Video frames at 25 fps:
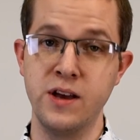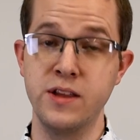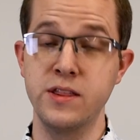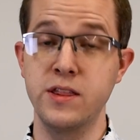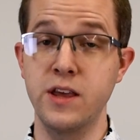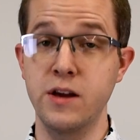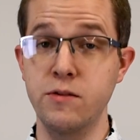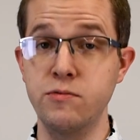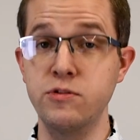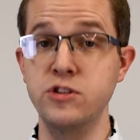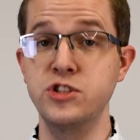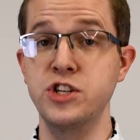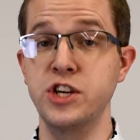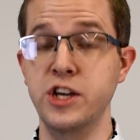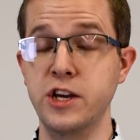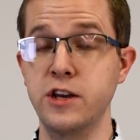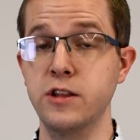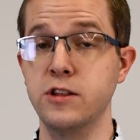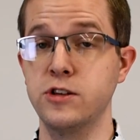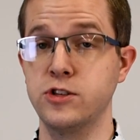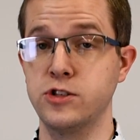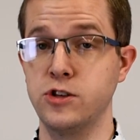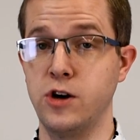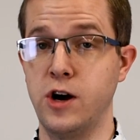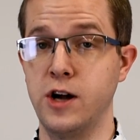They're
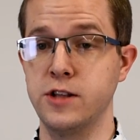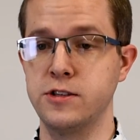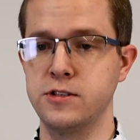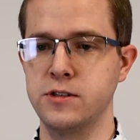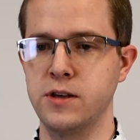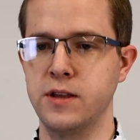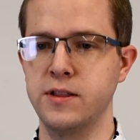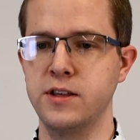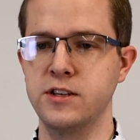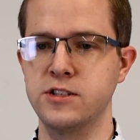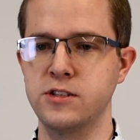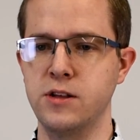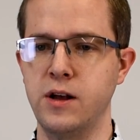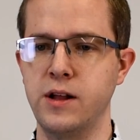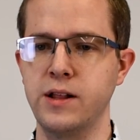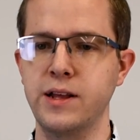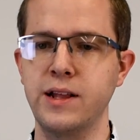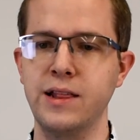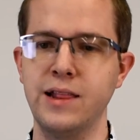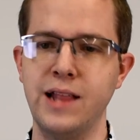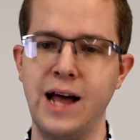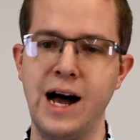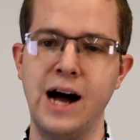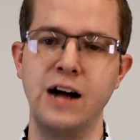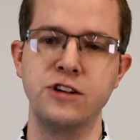reticulocytes, and they're slightly
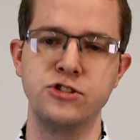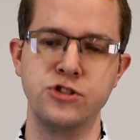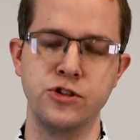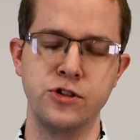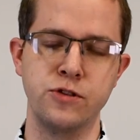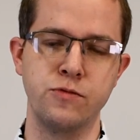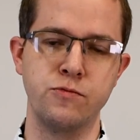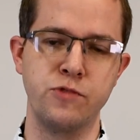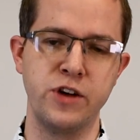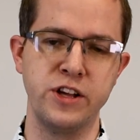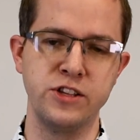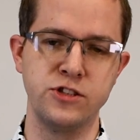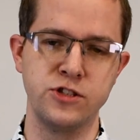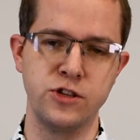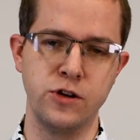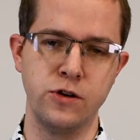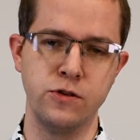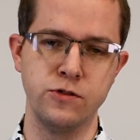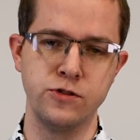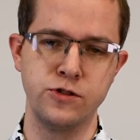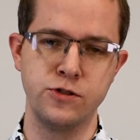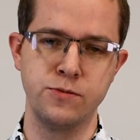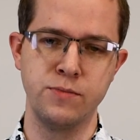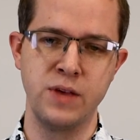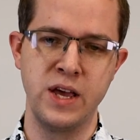larger than red
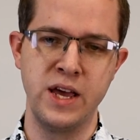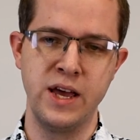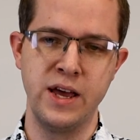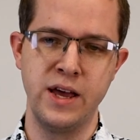cells.